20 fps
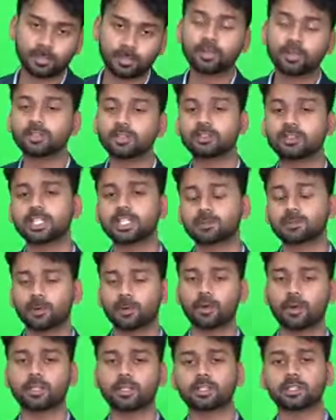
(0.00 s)
Because these
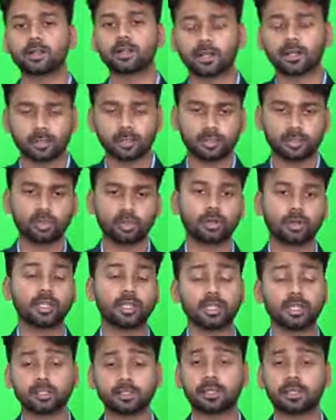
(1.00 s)
products are
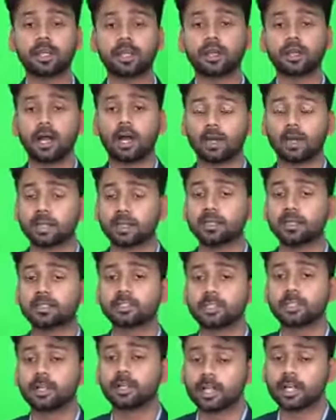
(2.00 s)

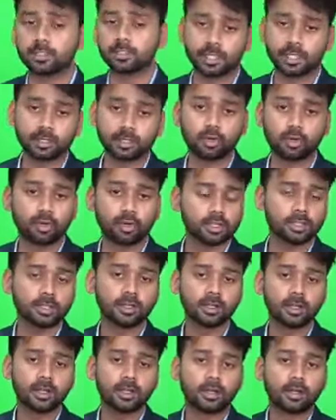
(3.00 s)
considered as sin goods
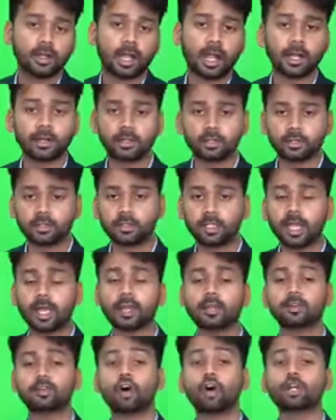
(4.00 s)
and they
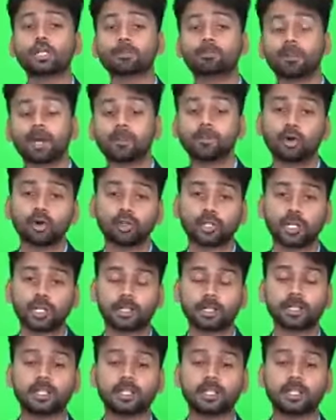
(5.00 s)
are not promoted.